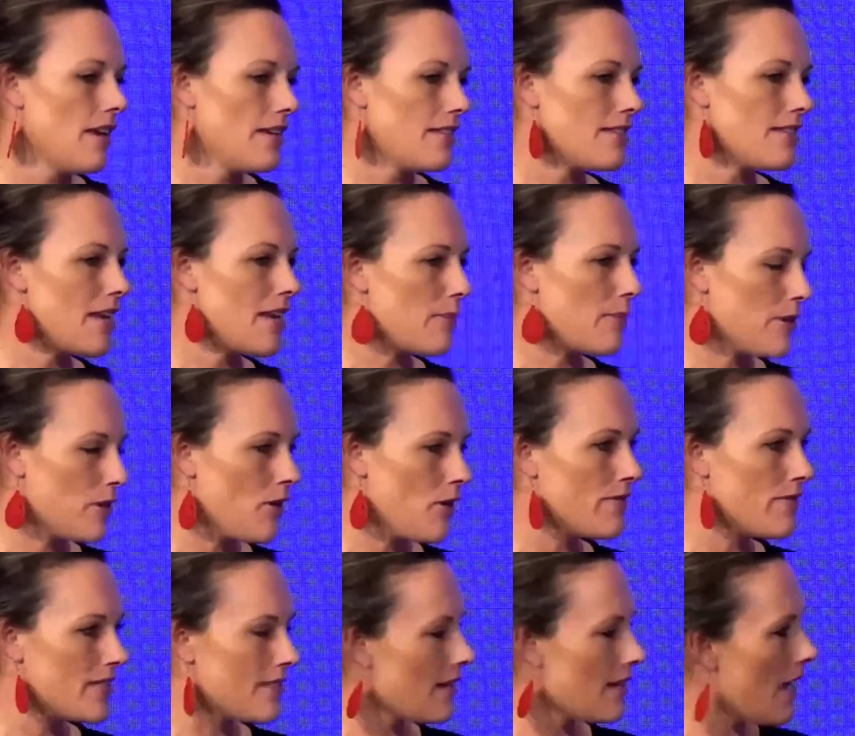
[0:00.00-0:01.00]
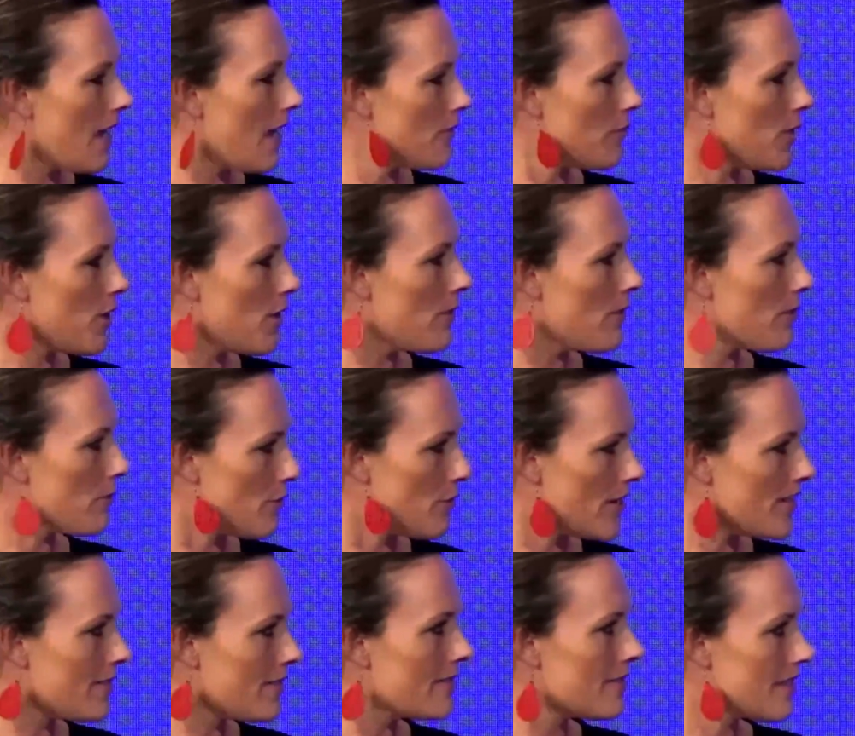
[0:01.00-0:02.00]
set up an office and have a permanent
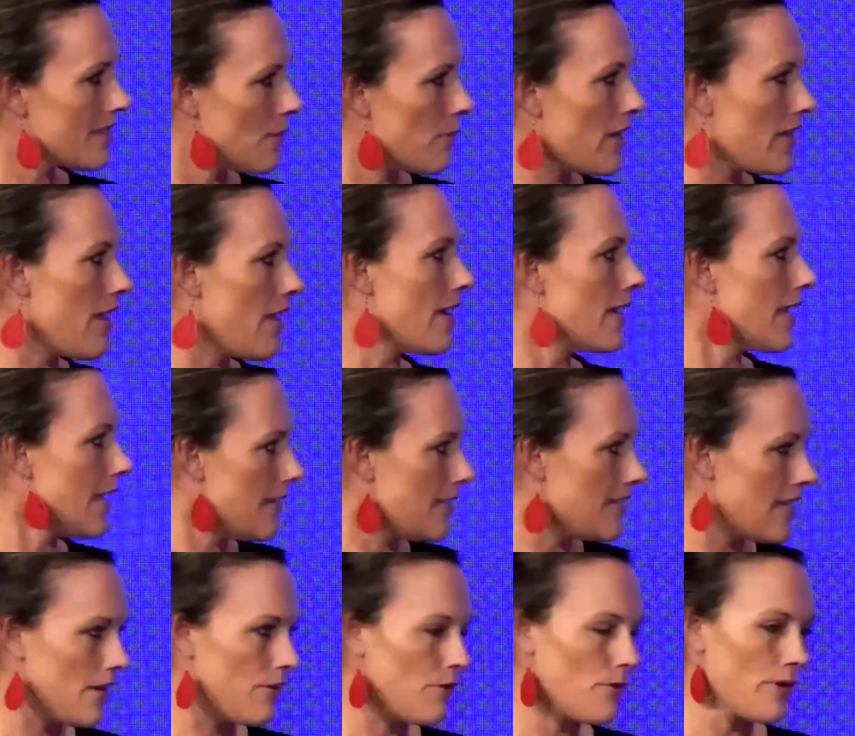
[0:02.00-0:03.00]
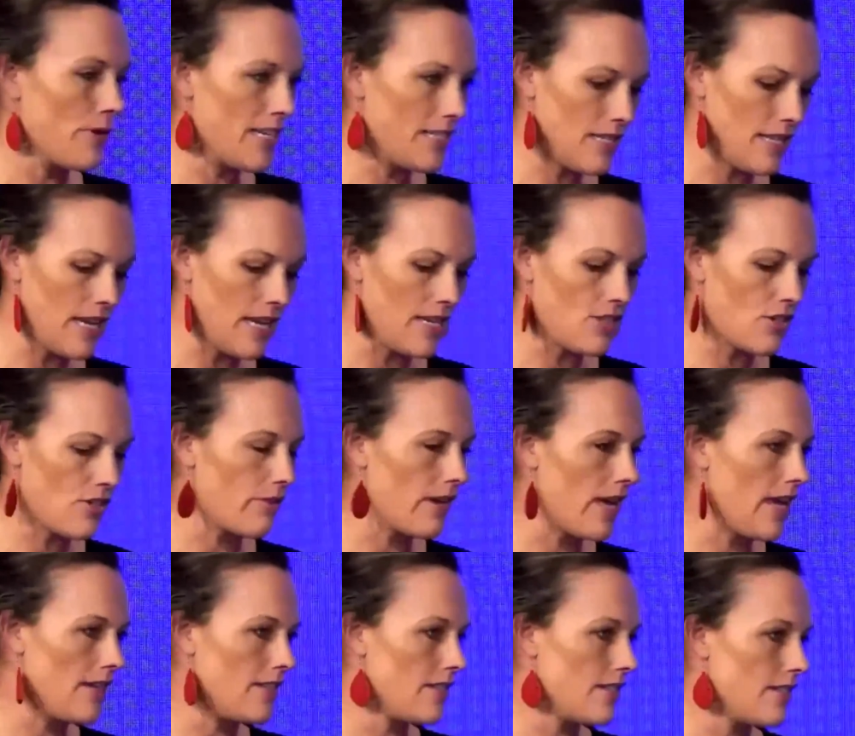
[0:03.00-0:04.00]
presence somewhere like India or Indonesia
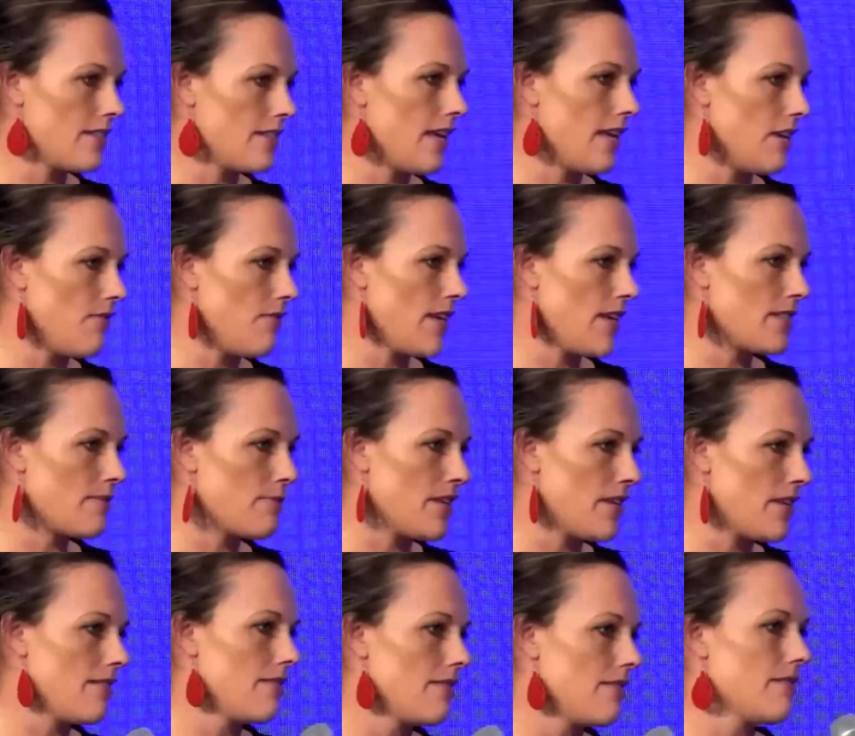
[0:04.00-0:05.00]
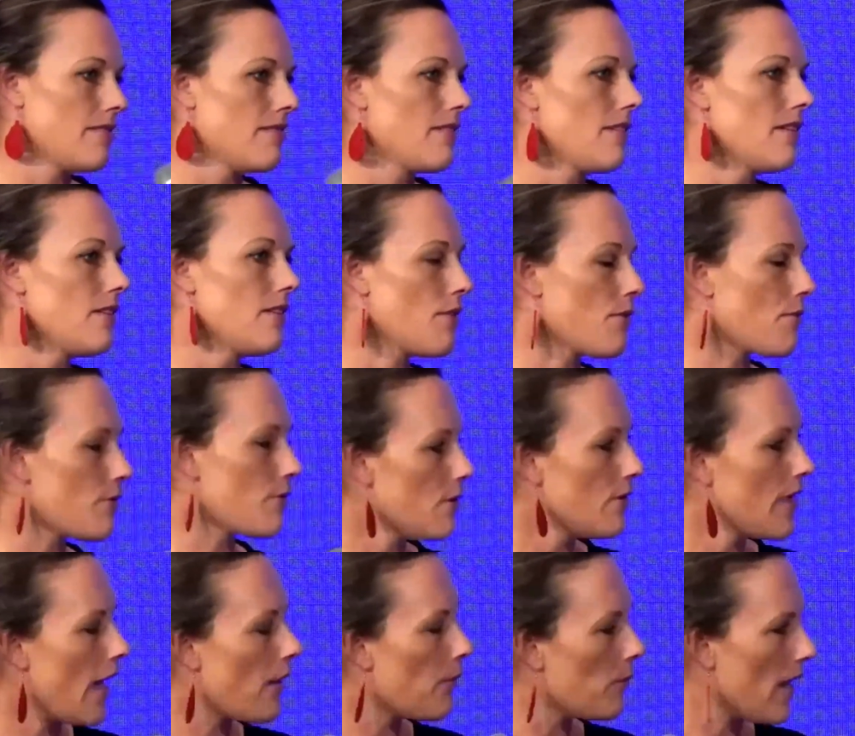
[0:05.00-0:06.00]
and get investment through
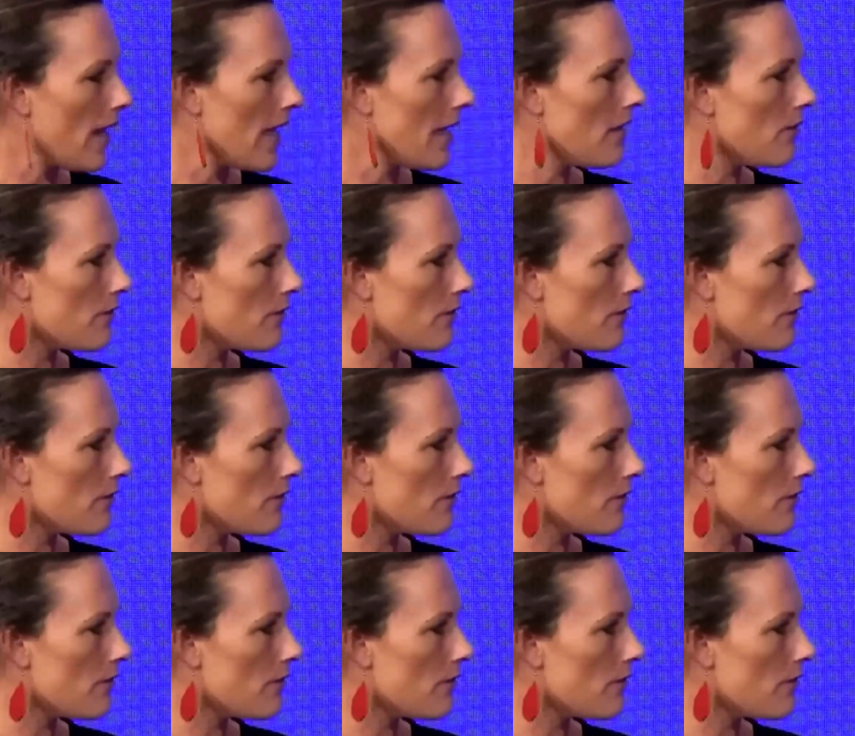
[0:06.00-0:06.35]
that way?